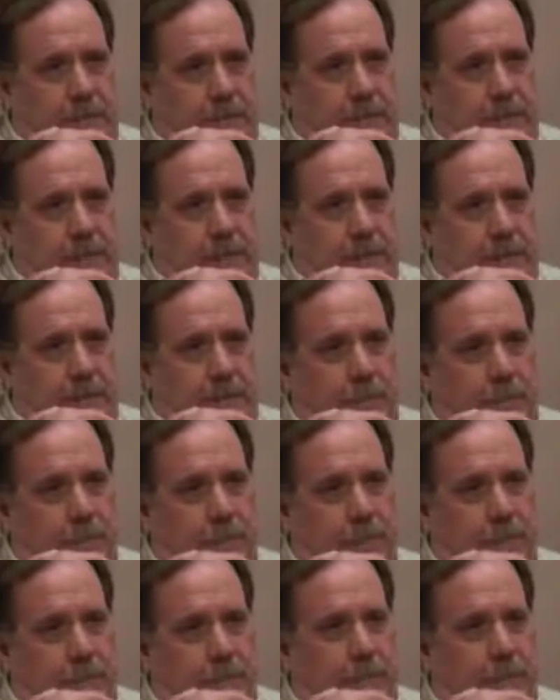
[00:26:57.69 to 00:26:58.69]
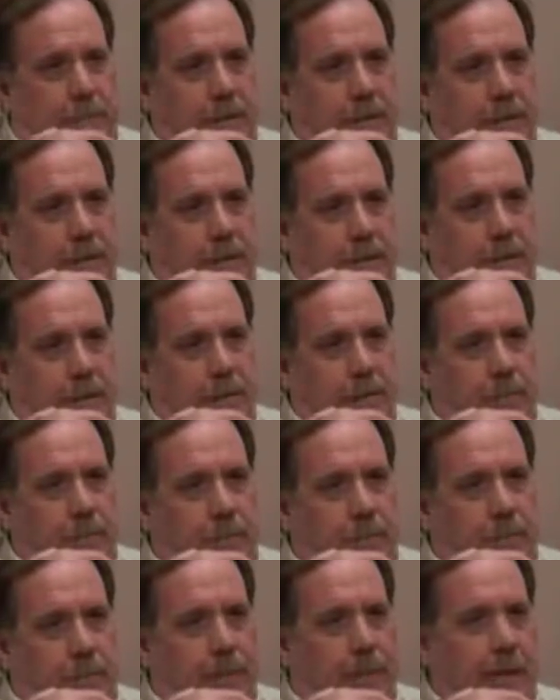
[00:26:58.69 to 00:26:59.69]
So they moved a big group
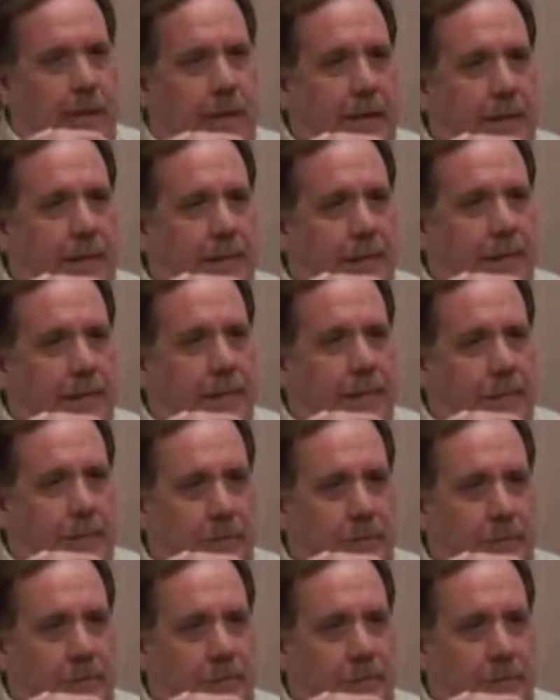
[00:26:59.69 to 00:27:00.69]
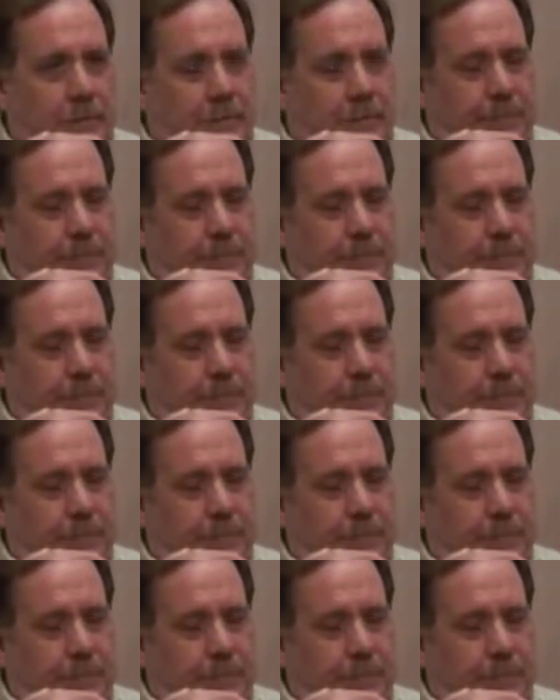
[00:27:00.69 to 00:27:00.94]
of mechanics up to Atlanta